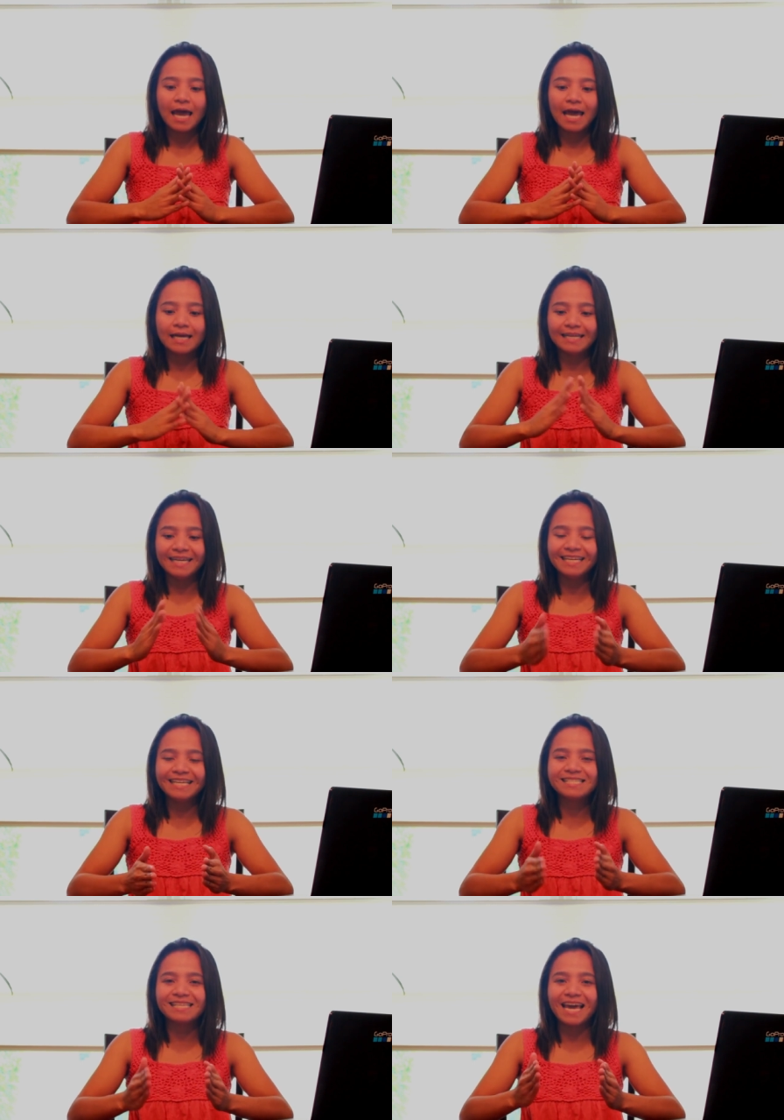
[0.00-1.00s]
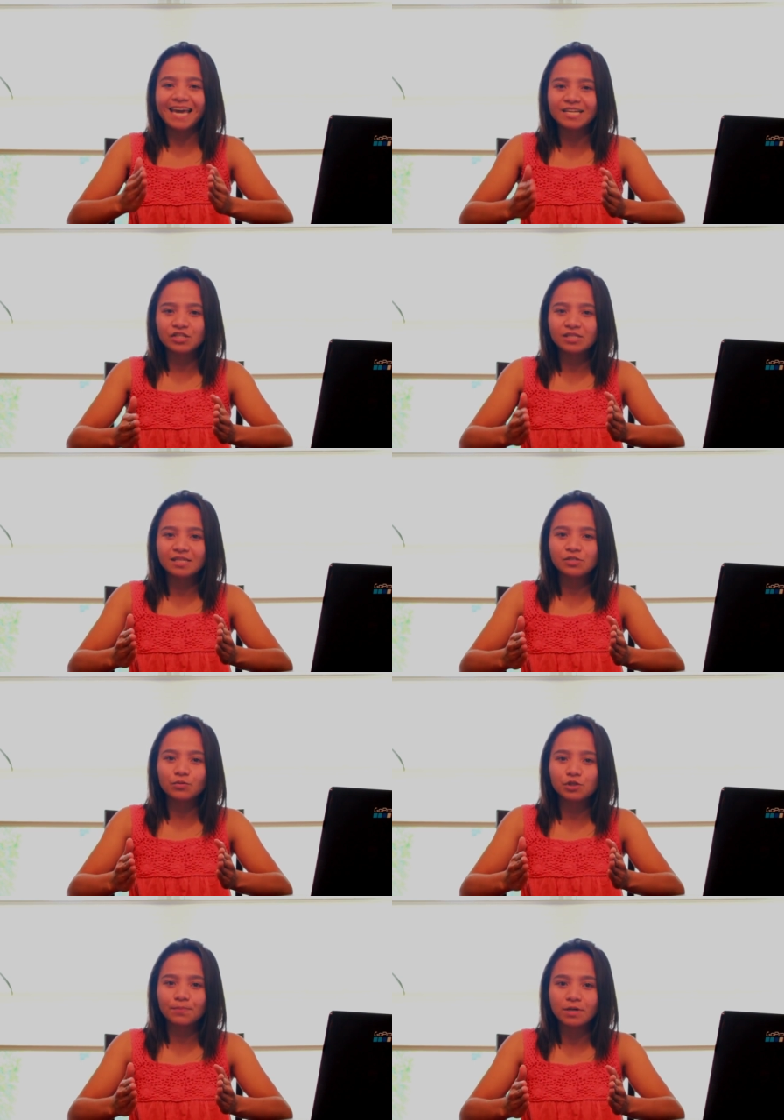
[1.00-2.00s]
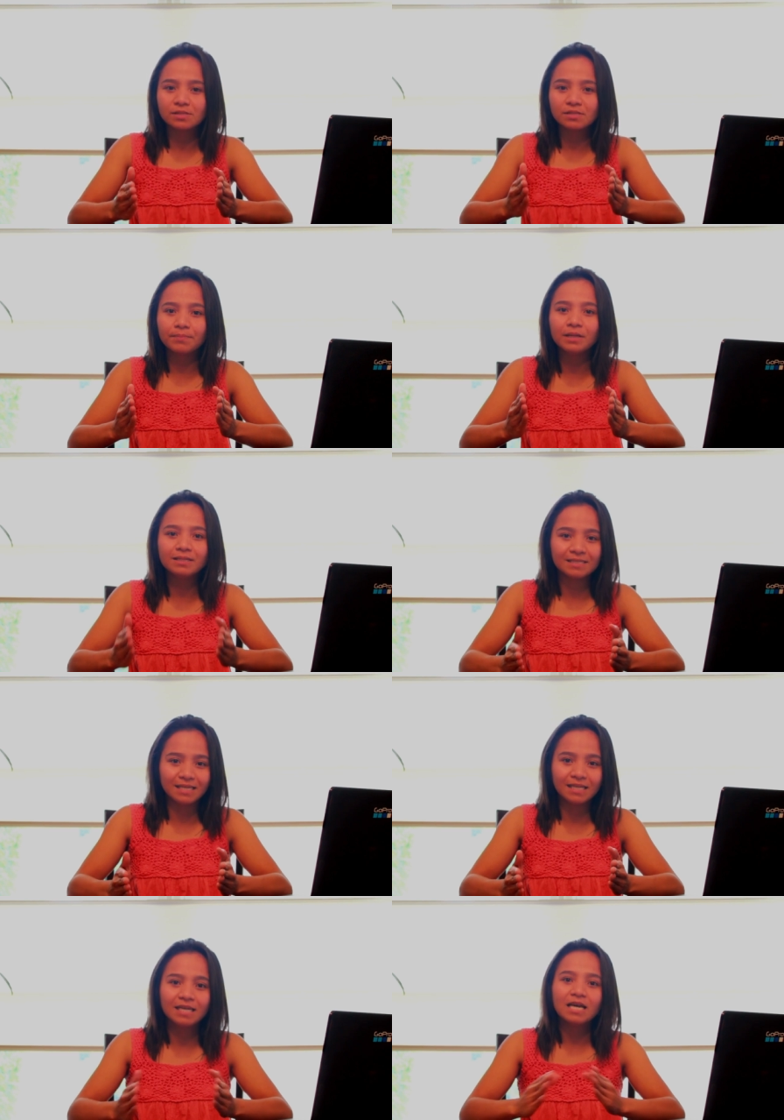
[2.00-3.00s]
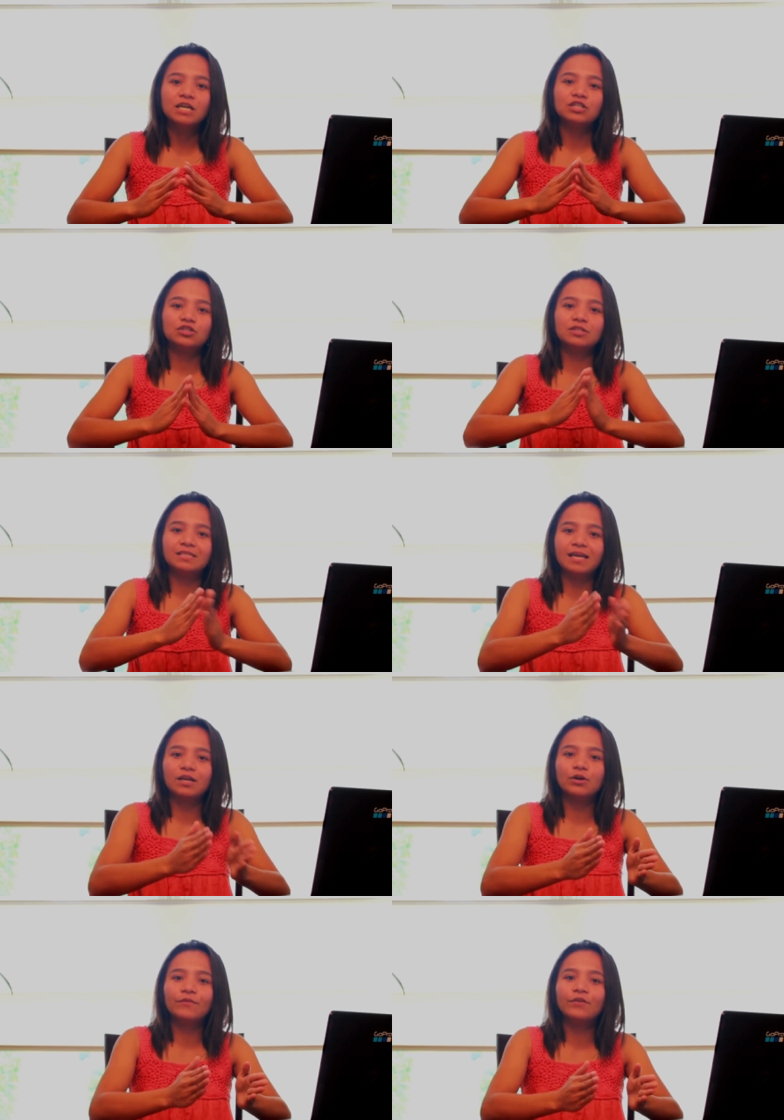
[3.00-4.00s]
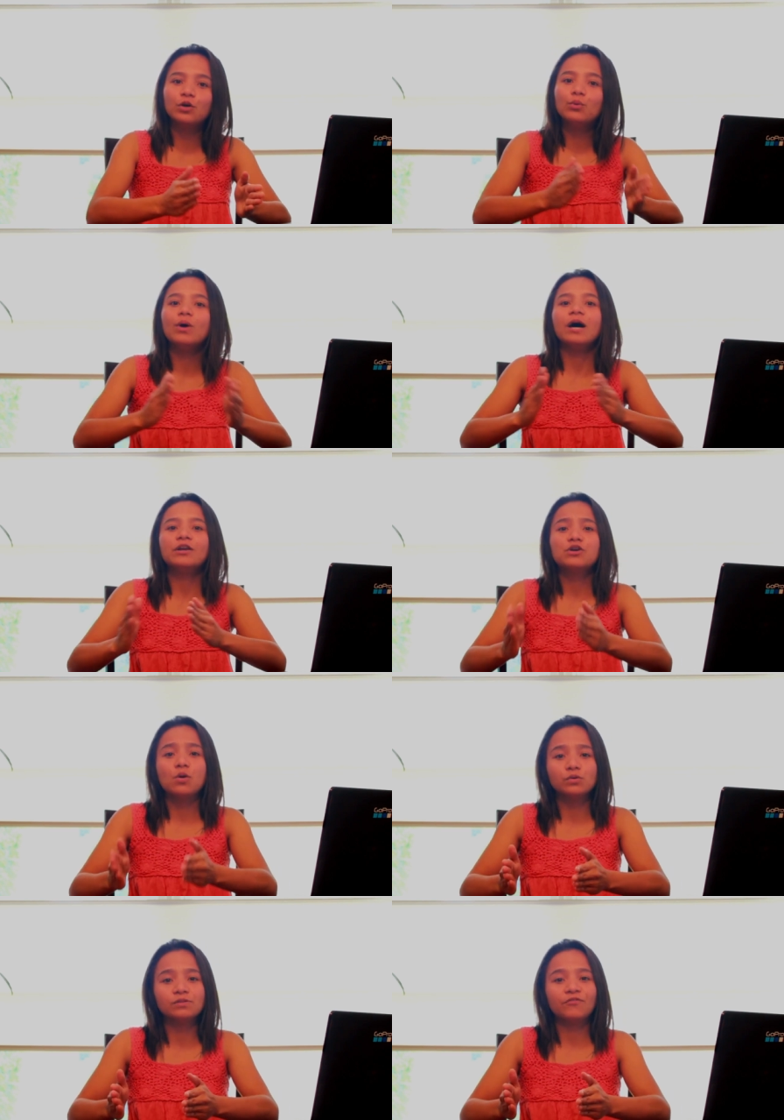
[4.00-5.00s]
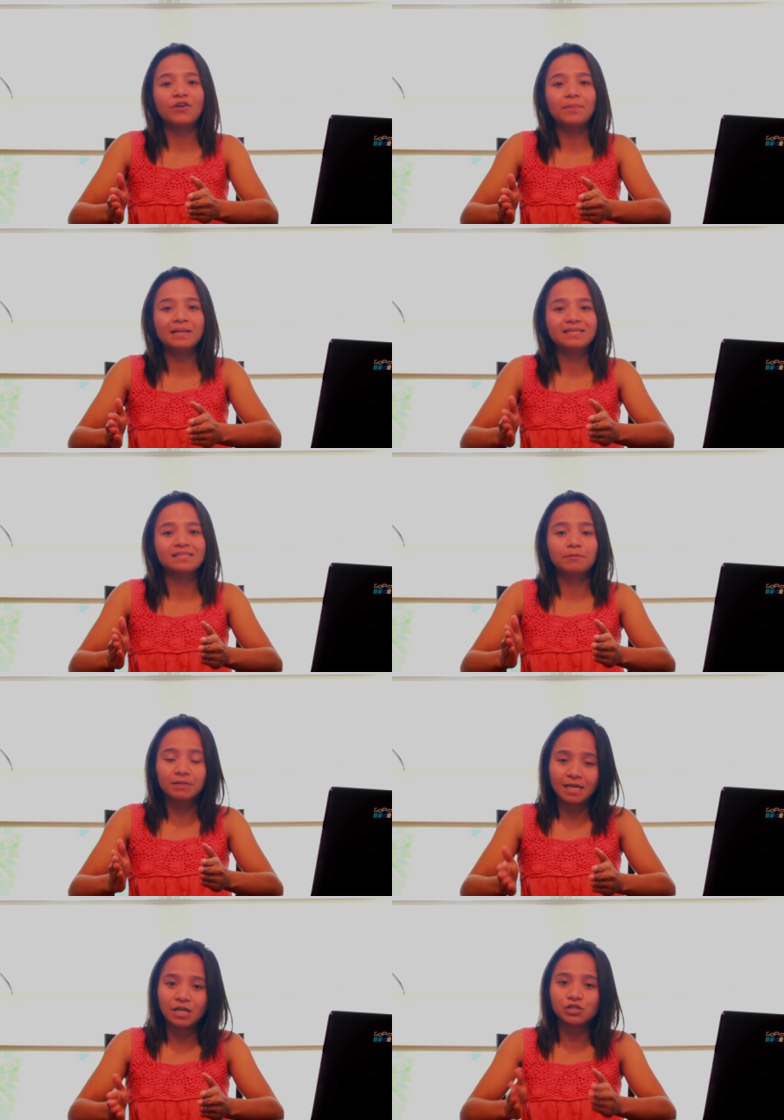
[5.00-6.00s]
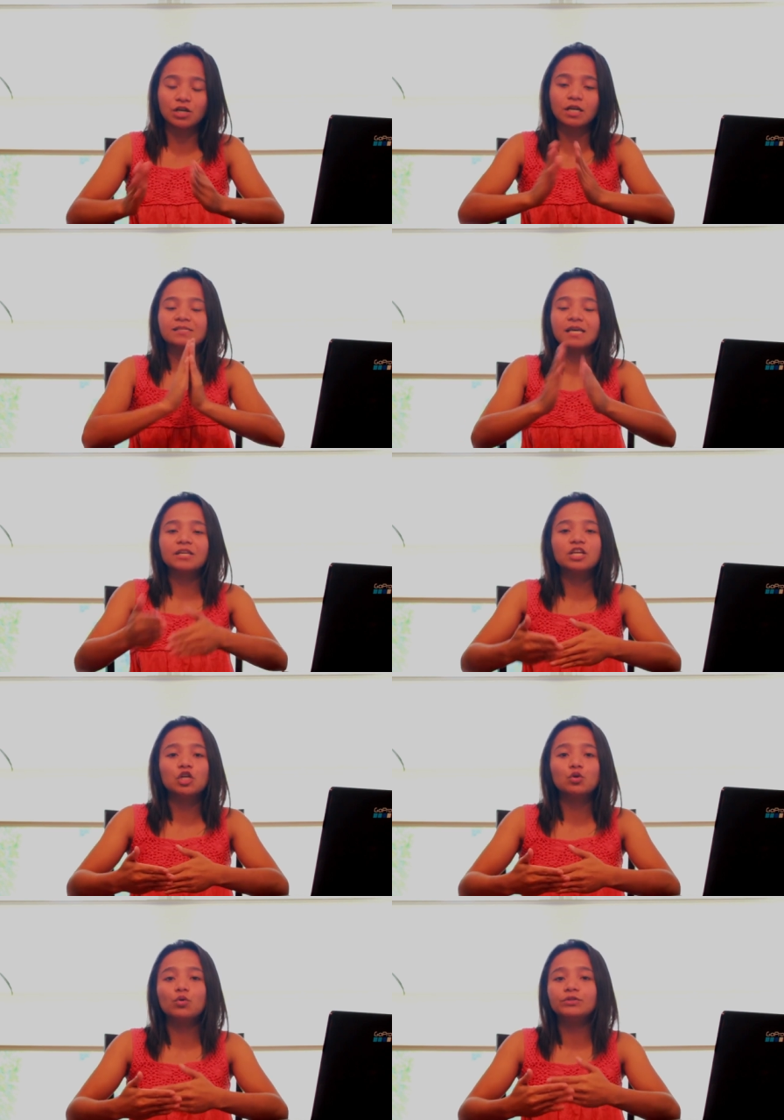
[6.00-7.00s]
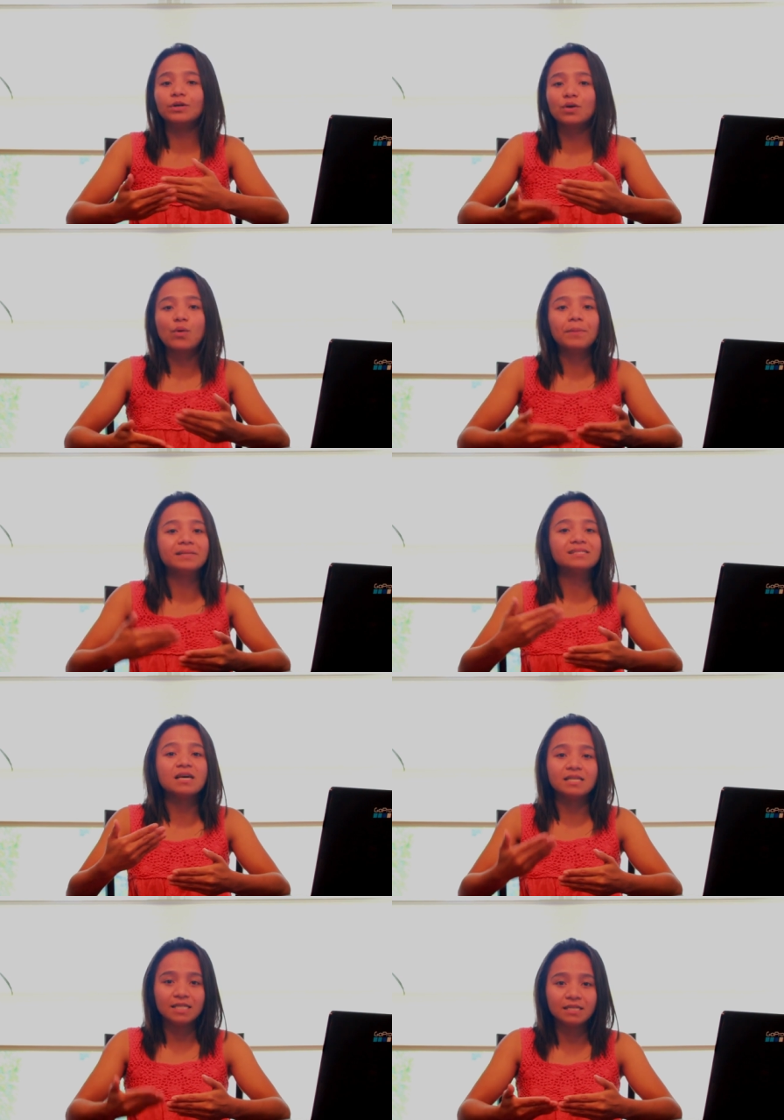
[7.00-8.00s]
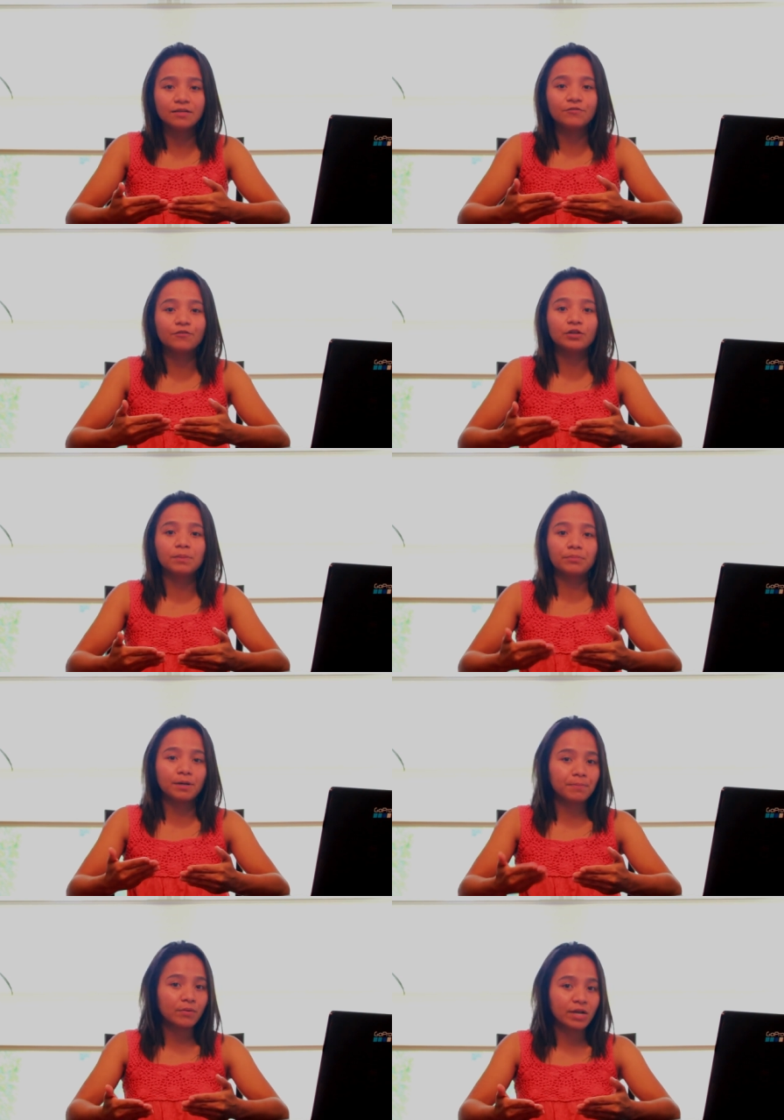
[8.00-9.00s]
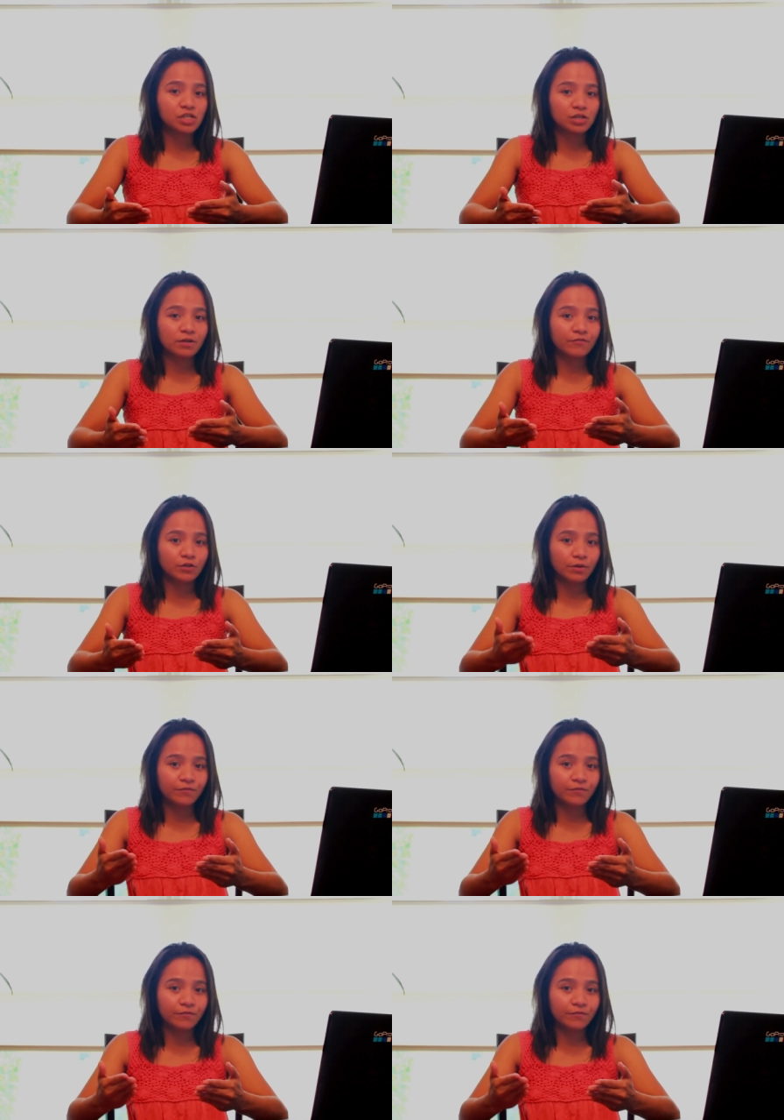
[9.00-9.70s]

and it is the agency's responsibility to take a review on your host family's application, sending you all the requirements that needed for the preparation of your